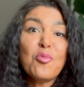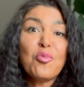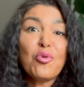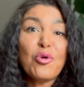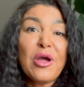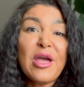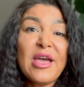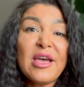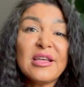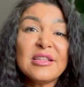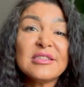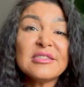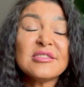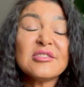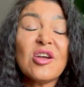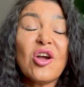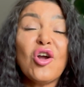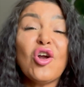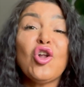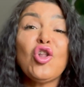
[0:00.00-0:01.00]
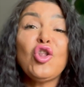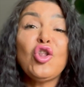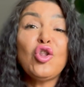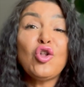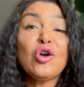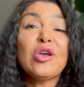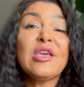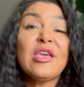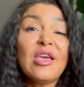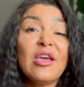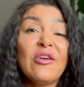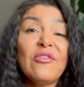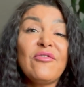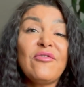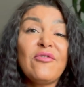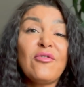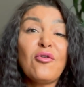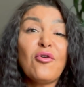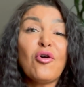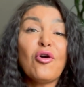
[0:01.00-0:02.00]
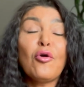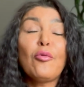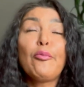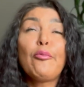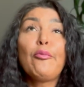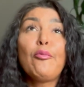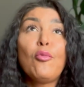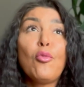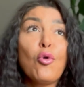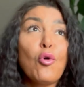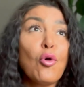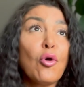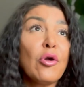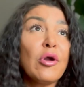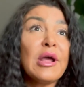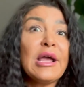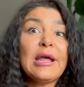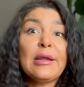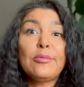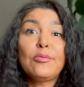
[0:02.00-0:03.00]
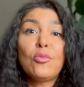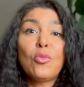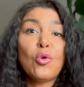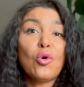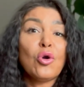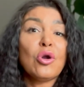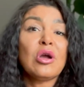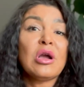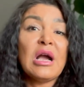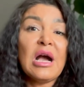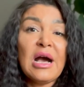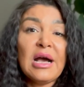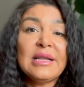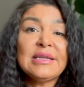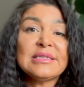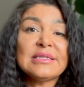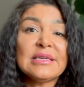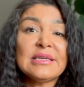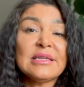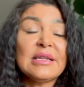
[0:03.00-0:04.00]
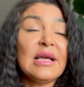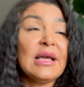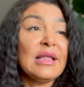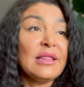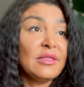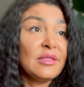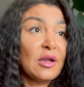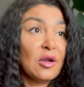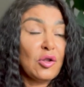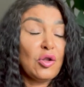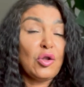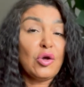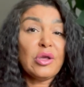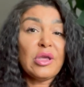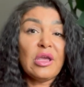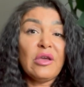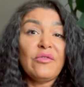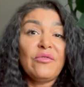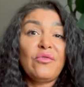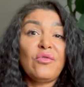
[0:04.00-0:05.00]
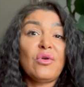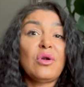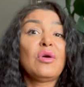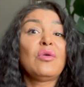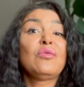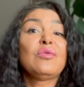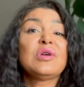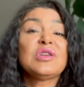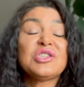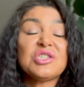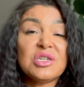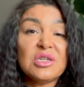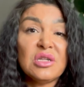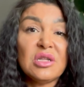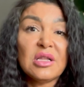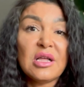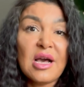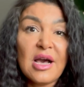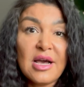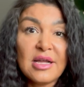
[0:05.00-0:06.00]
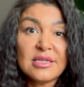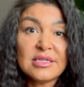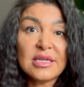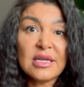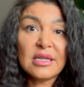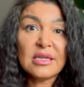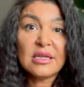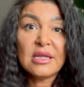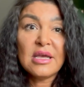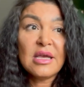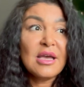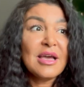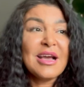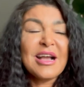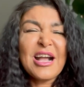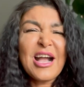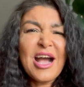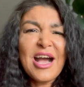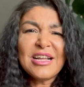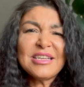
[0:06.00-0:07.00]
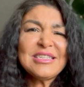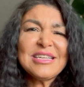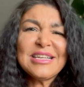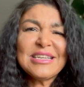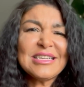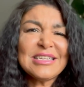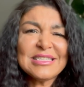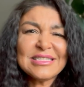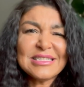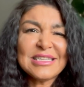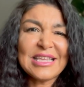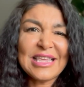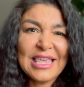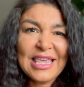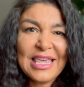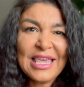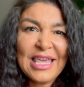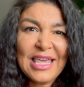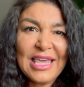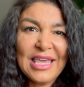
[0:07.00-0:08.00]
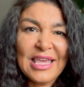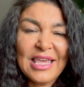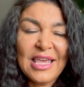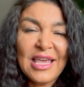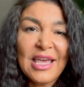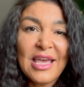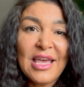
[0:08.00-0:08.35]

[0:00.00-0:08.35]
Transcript: Brands are looking for more and more content, and they're looking for original content. Content is the key.